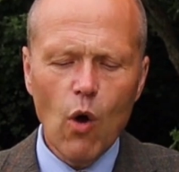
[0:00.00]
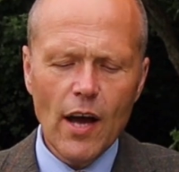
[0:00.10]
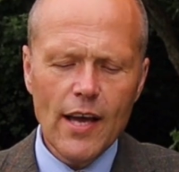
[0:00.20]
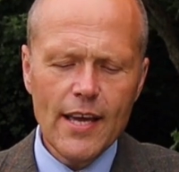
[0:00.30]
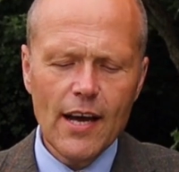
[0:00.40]

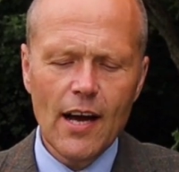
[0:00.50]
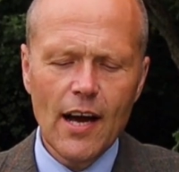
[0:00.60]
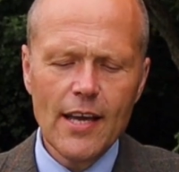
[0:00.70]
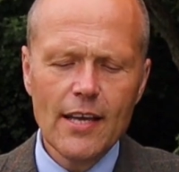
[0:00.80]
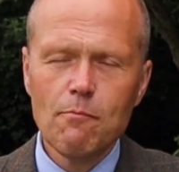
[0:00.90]
why
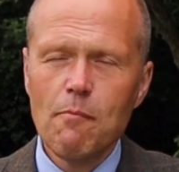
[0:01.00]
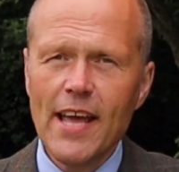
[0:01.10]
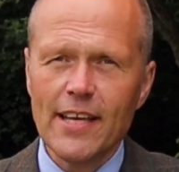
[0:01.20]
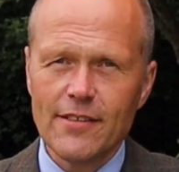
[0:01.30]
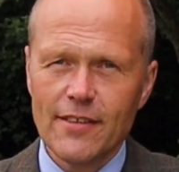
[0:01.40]
I
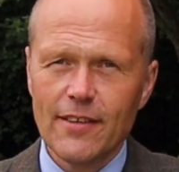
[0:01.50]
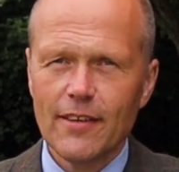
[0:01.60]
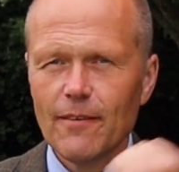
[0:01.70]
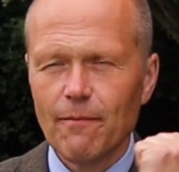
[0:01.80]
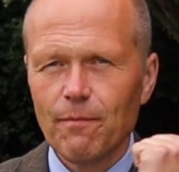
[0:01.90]
made
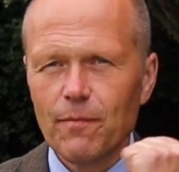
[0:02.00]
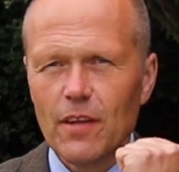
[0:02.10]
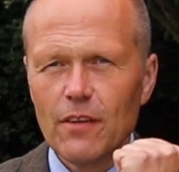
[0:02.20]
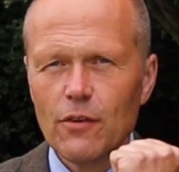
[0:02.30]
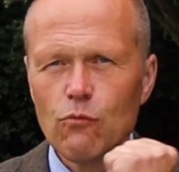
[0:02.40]

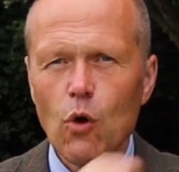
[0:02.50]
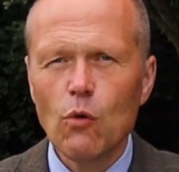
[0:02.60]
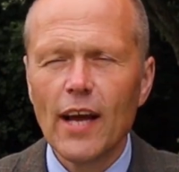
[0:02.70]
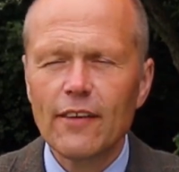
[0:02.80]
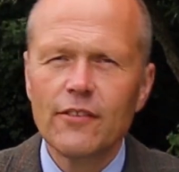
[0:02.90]
the
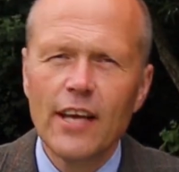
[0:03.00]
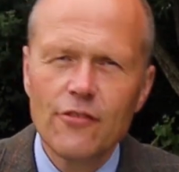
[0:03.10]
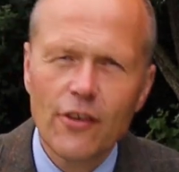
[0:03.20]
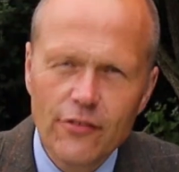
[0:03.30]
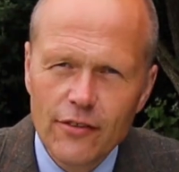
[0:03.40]
Rolex
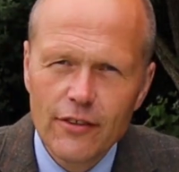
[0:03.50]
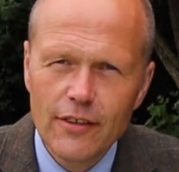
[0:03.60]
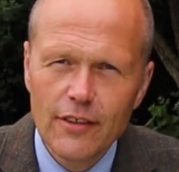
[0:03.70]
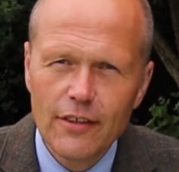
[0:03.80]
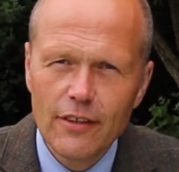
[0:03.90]
Datejust
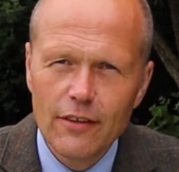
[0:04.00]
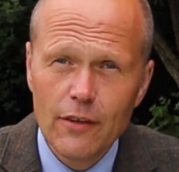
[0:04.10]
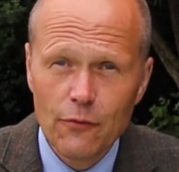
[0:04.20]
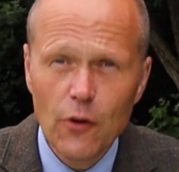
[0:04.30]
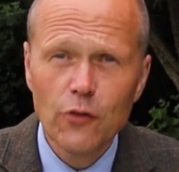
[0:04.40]

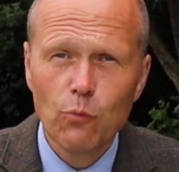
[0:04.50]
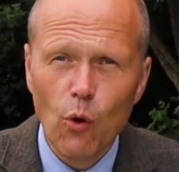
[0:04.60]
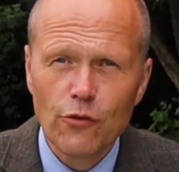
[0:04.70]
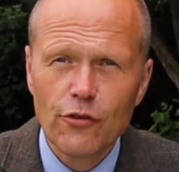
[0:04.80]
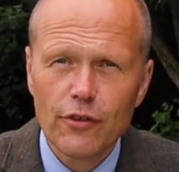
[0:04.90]
the first watch